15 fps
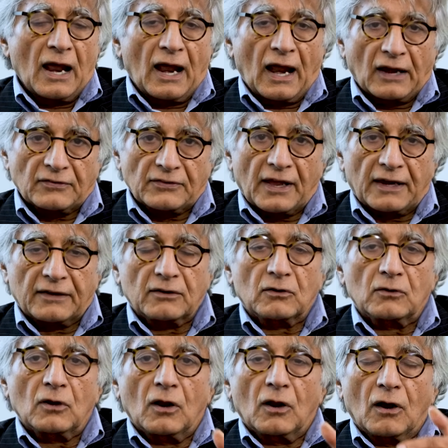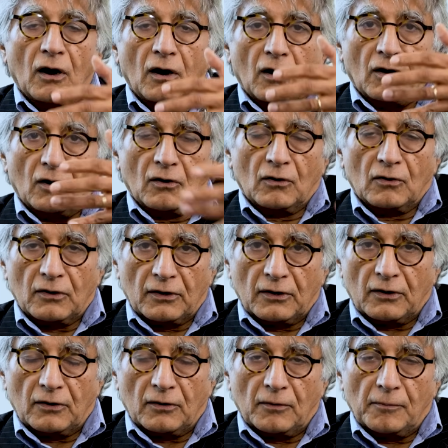and then uh,
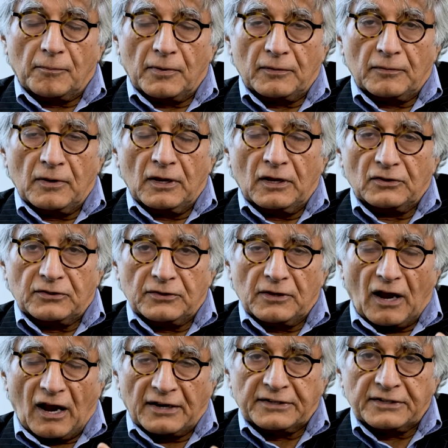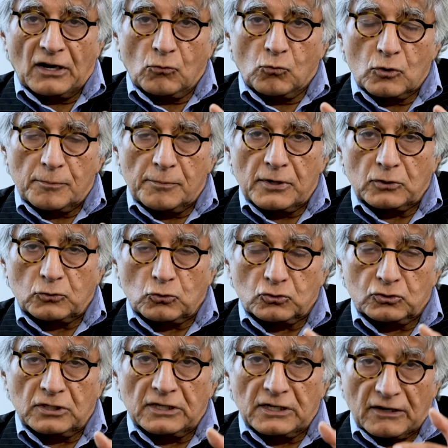it, the idea would be to
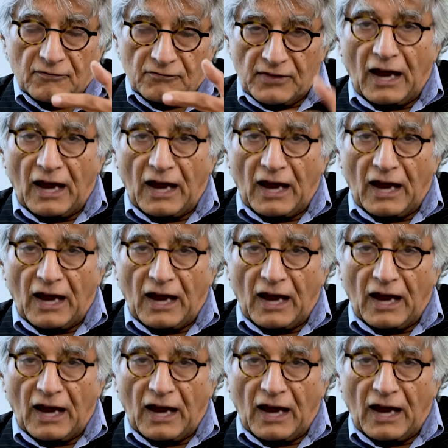see if